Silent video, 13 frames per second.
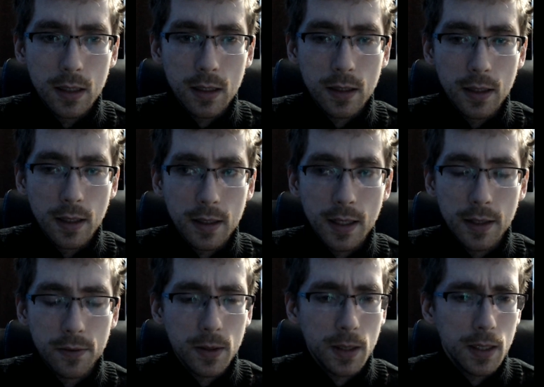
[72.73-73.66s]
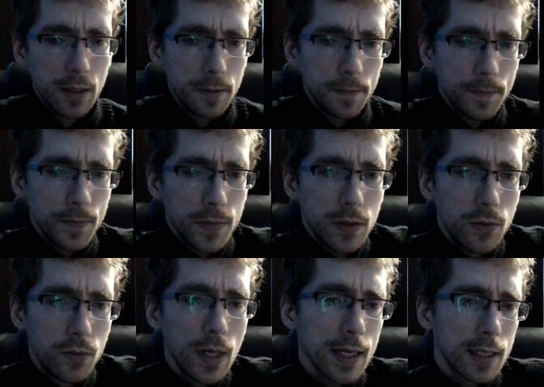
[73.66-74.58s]
yeah, I can't really
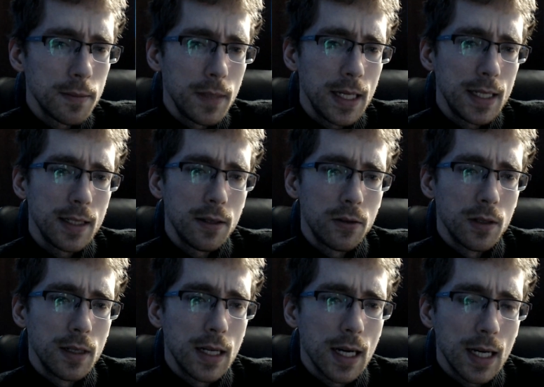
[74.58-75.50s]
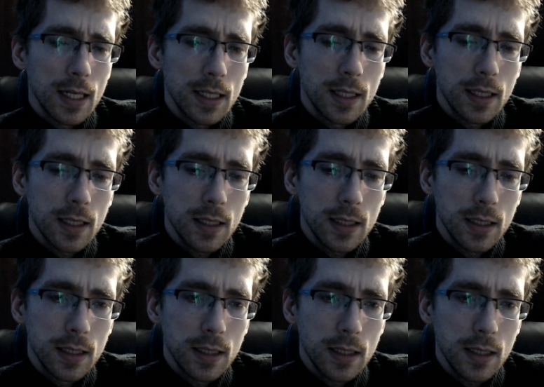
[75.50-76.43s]
recommend it or not.
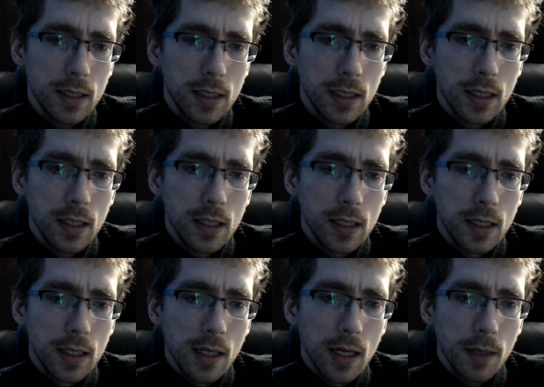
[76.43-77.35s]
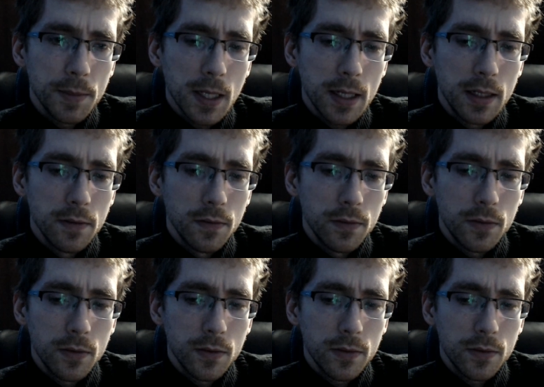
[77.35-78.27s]
I'm kind of
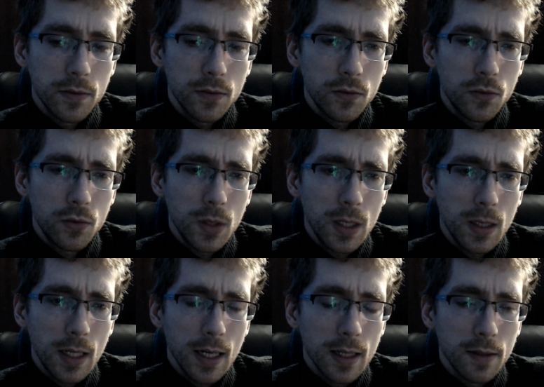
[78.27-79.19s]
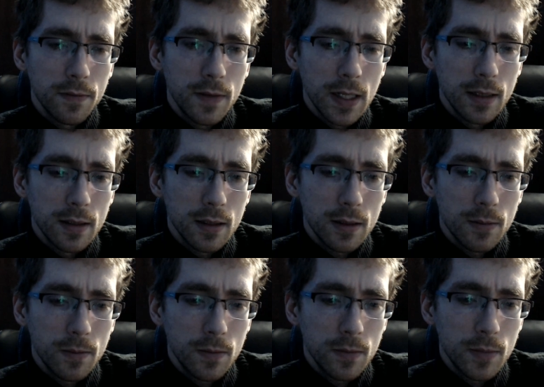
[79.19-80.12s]
really on the fence,
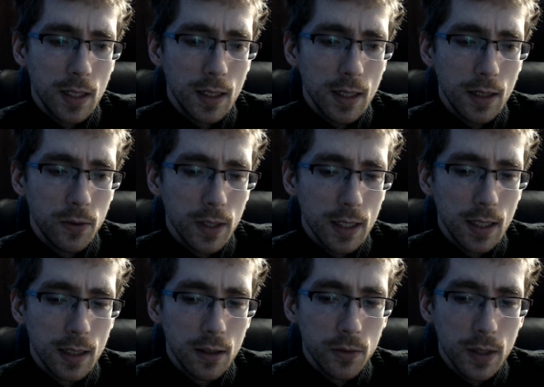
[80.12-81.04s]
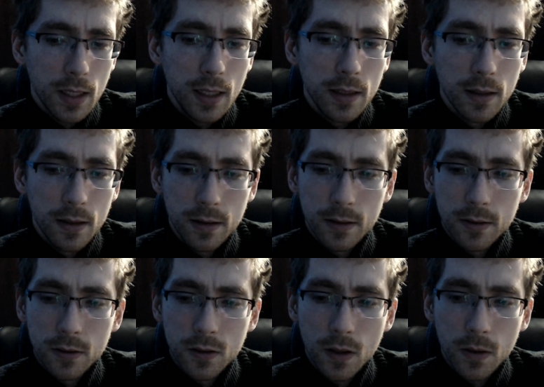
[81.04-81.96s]
but I don't want to get into it here.
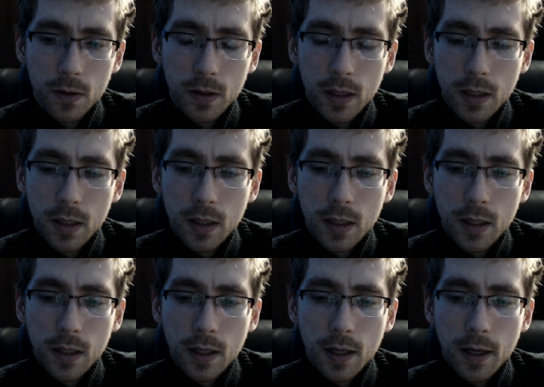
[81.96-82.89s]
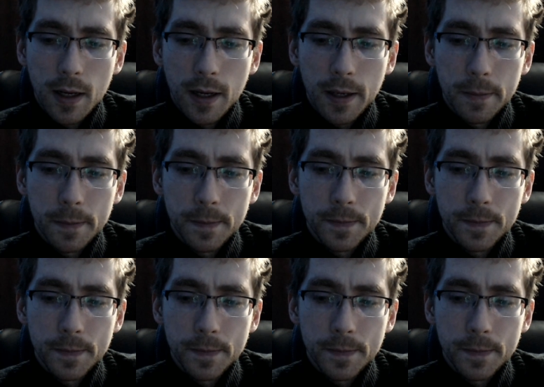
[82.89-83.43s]
So um,